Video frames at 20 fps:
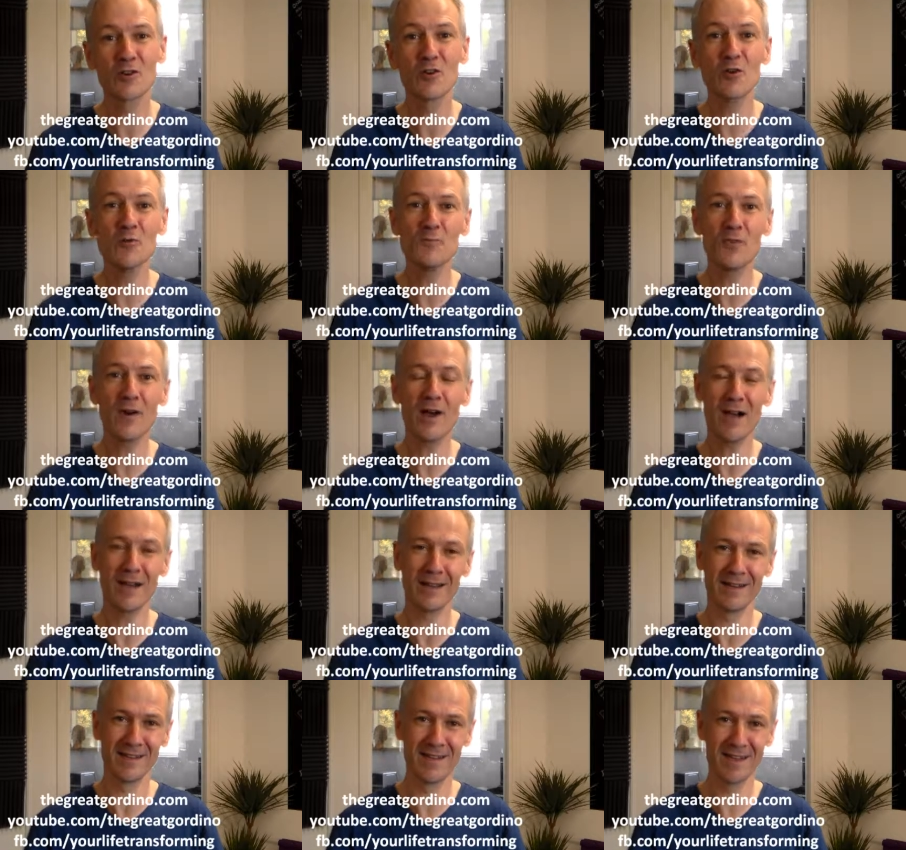Gordon
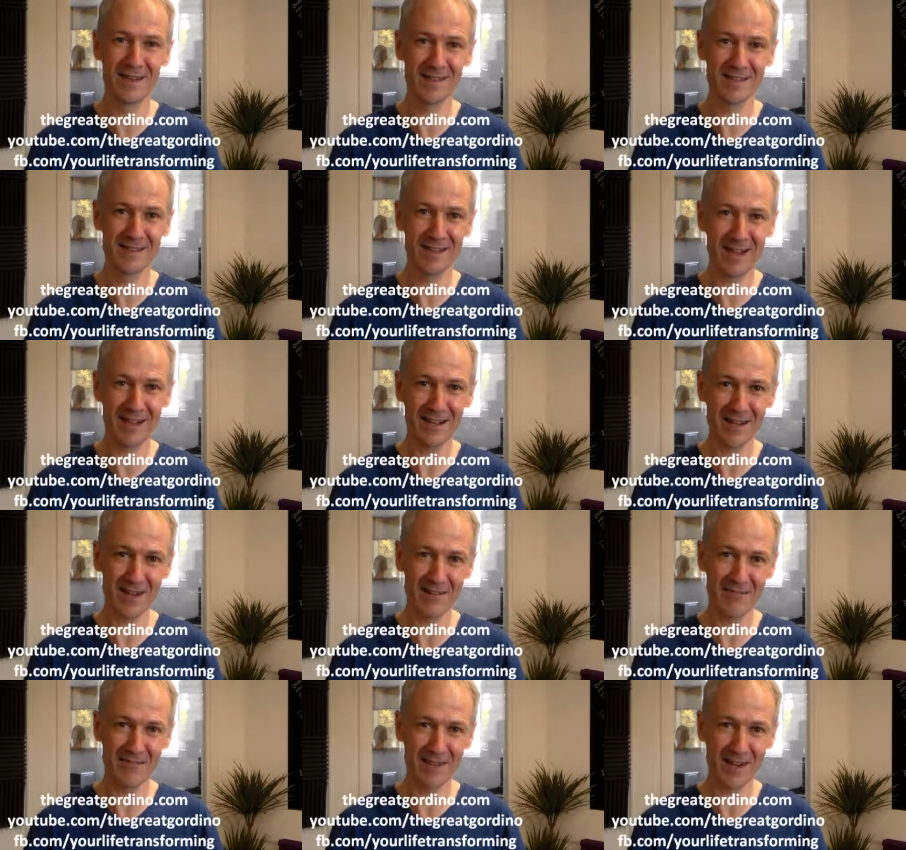Bryan
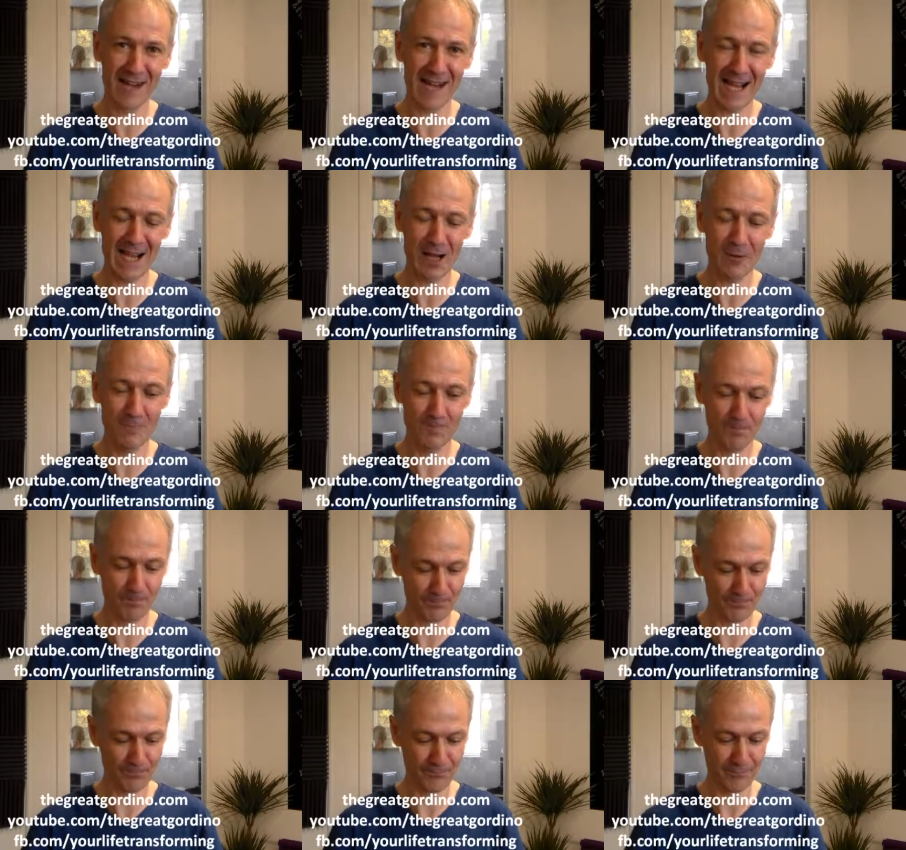signing off for
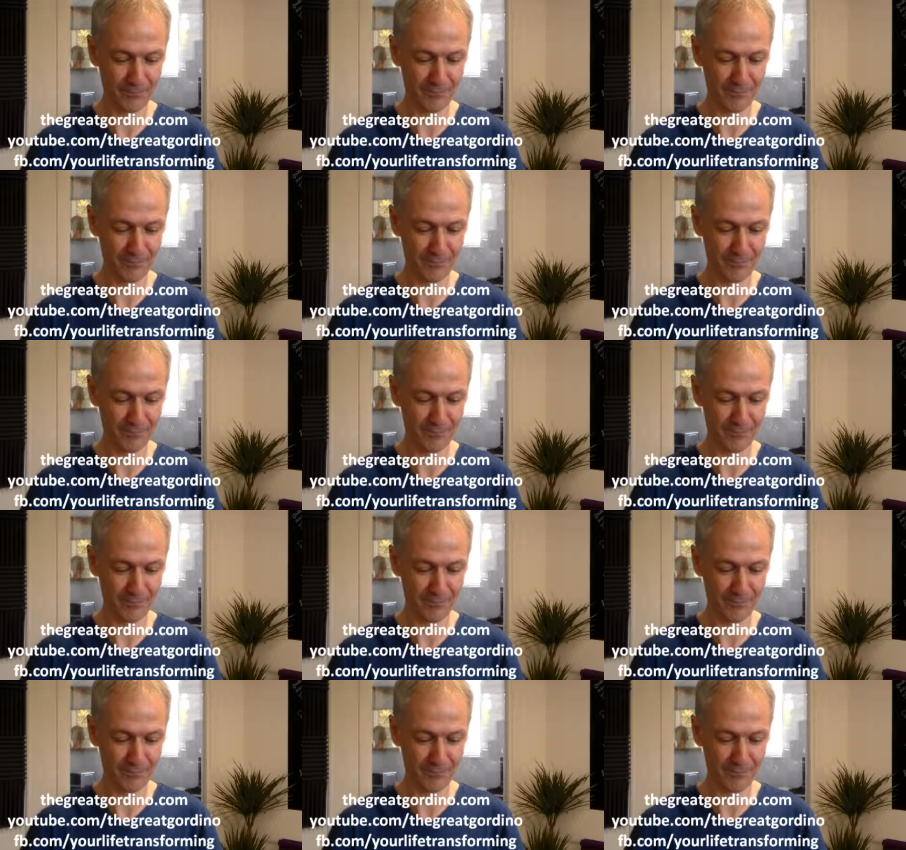now.